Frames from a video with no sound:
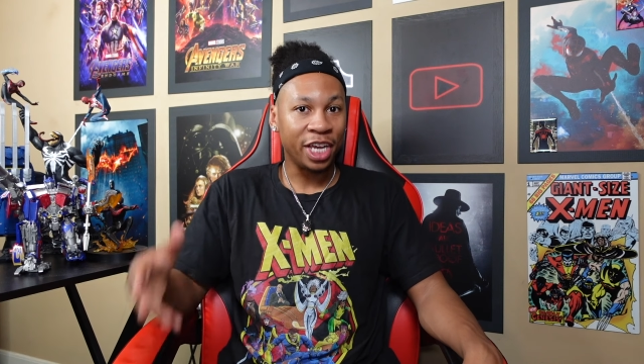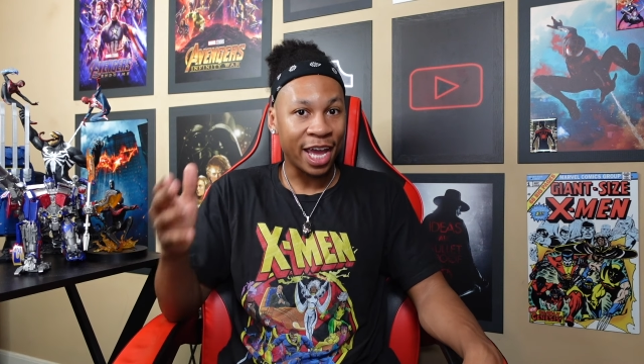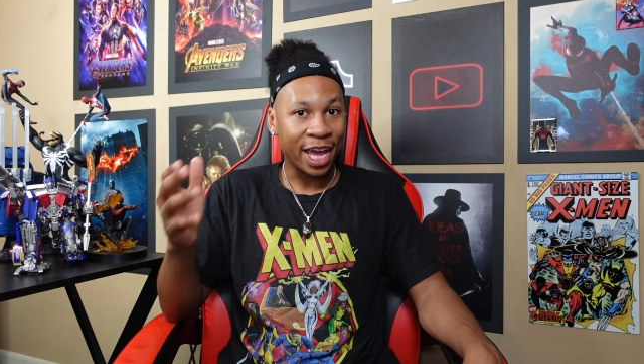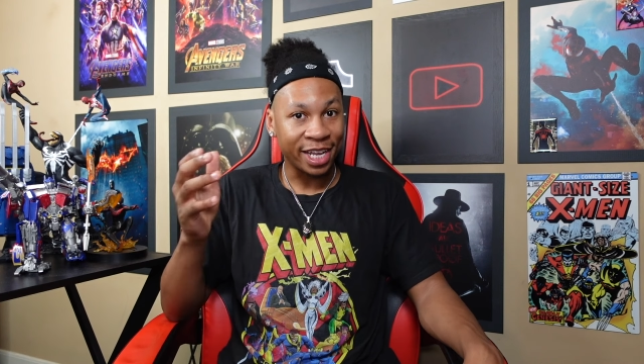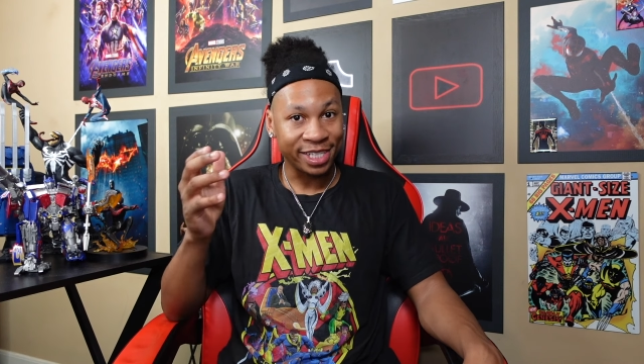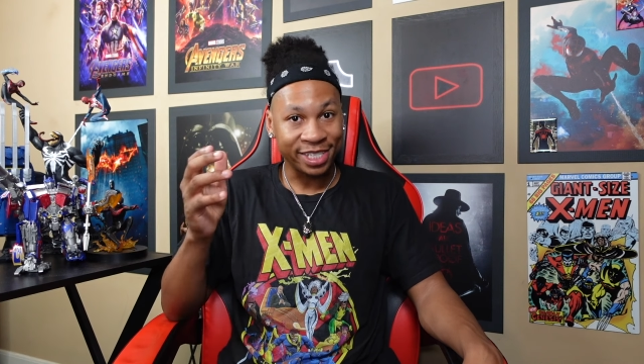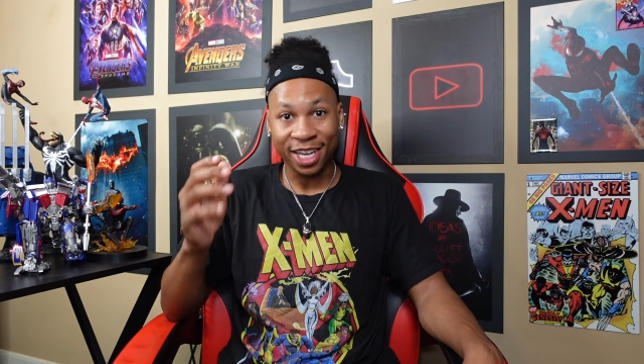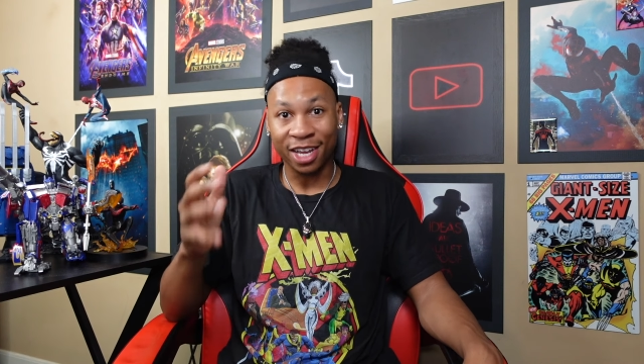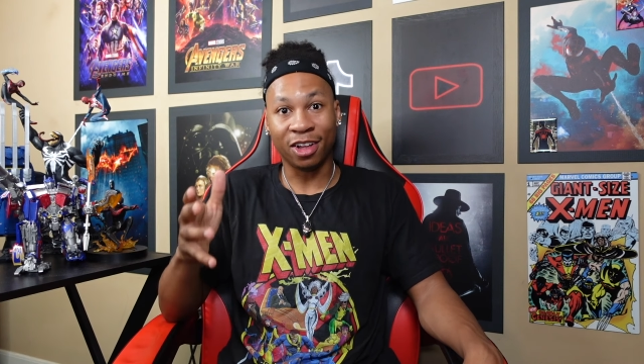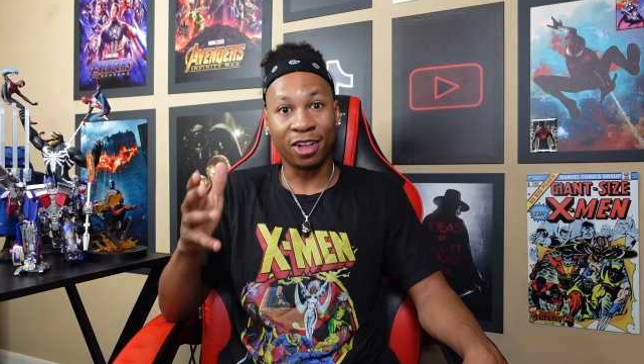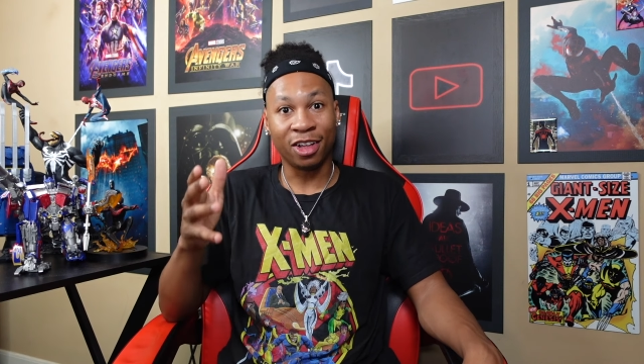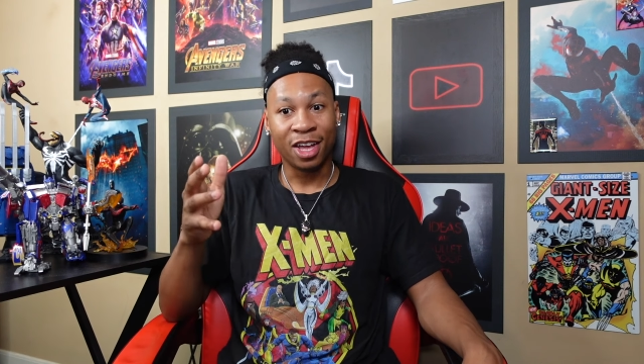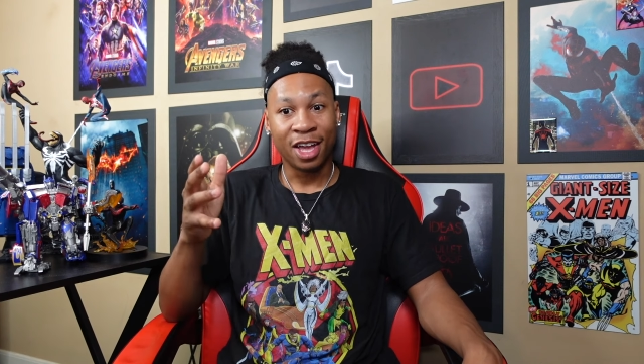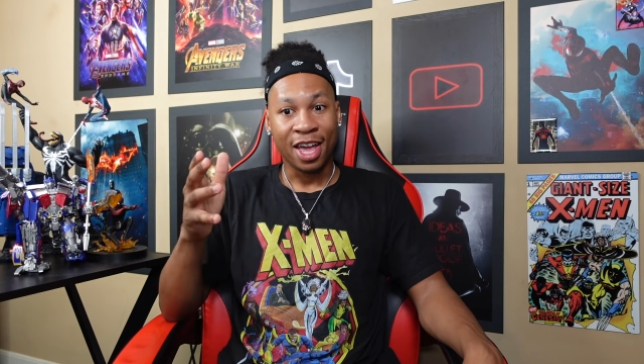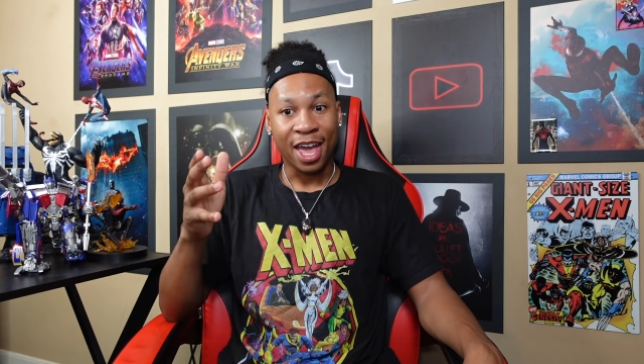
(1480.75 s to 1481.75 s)
had to
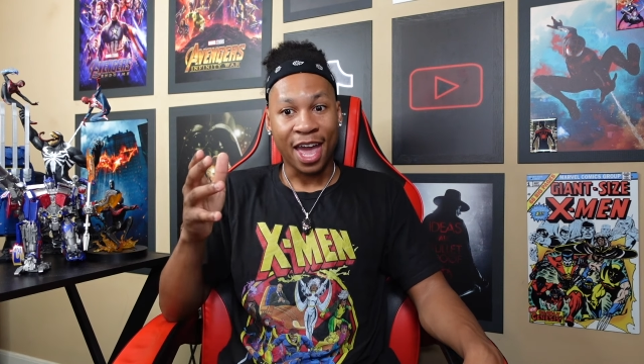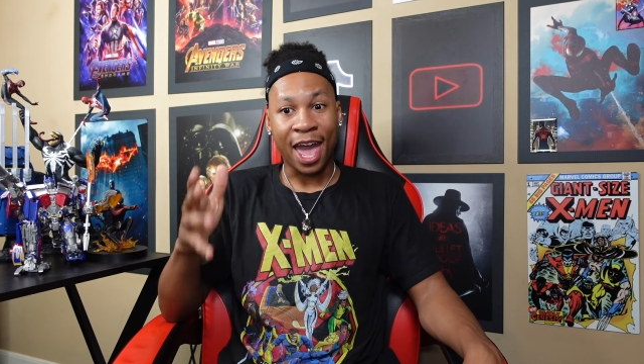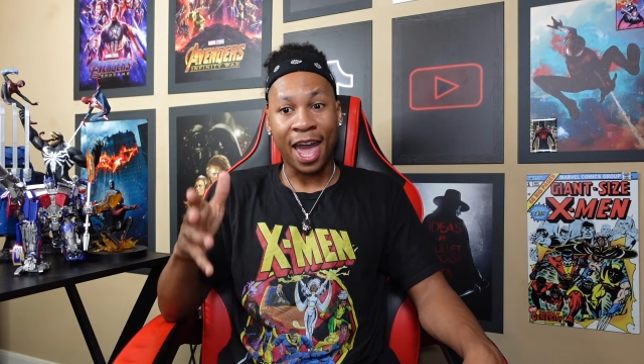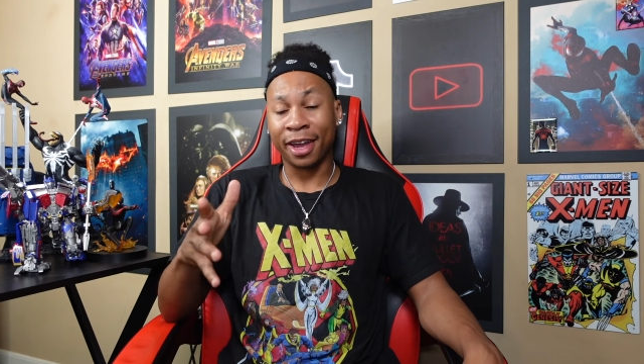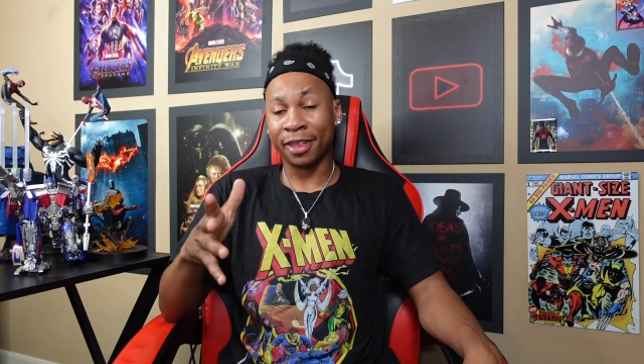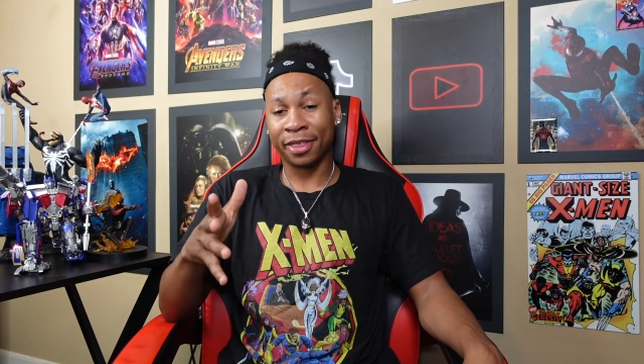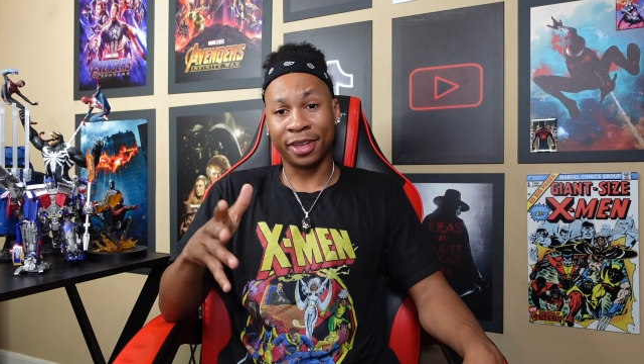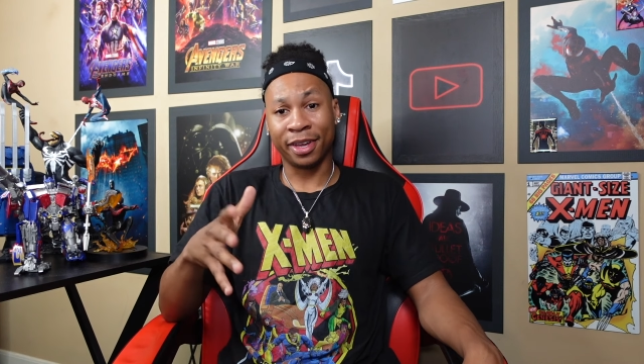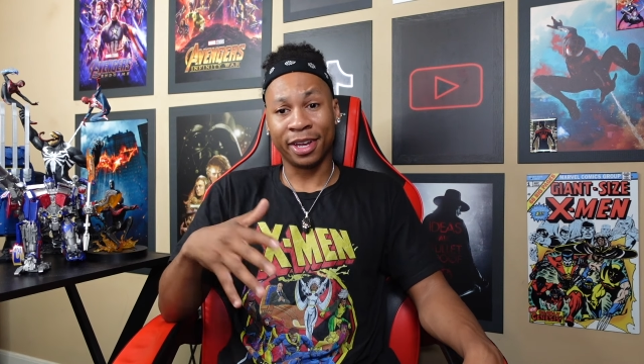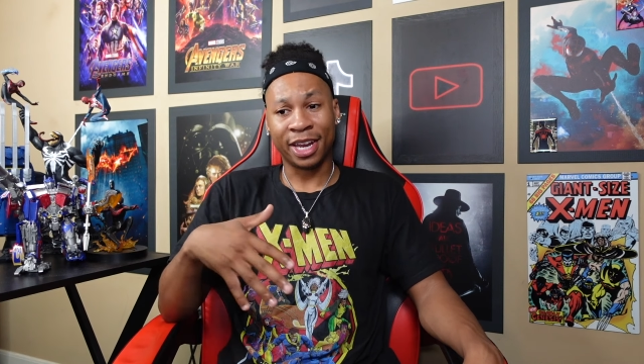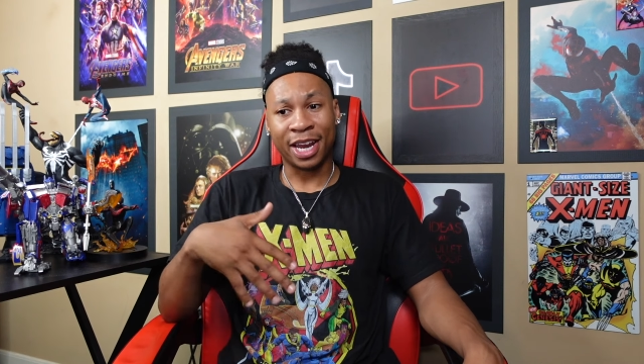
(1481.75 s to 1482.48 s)
tell Agatha.